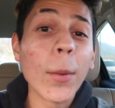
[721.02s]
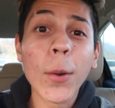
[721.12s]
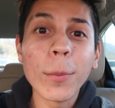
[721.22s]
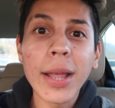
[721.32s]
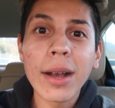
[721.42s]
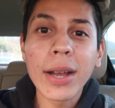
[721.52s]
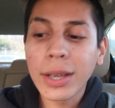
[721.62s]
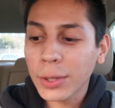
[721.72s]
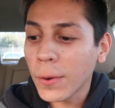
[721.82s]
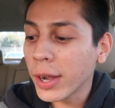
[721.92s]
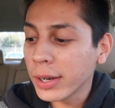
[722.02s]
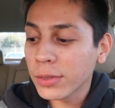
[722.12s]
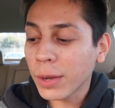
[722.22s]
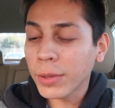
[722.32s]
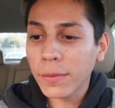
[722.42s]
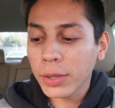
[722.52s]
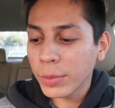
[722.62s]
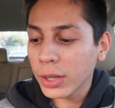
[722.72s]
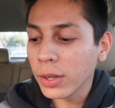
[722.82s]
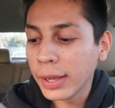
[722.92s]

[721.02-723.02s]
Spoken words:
home now, I got the water, I dropped off the bill,